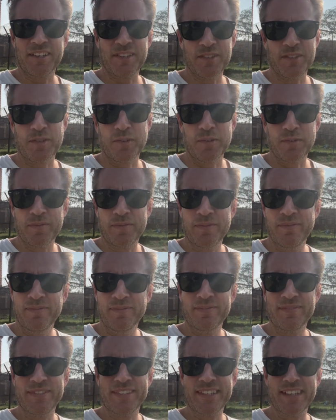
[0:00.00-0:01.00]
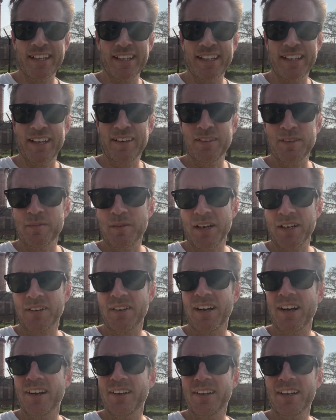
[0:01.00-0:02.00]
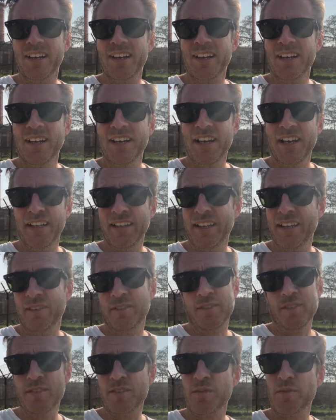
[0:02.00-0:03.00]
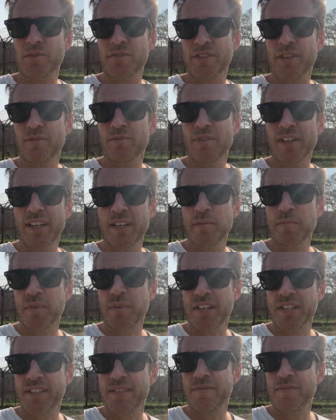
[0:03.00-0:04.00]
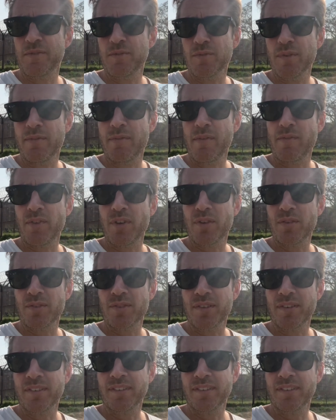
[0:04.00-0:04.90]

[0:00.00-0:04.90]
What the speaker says: sort of see it there in the background. And then there's also really impressive river views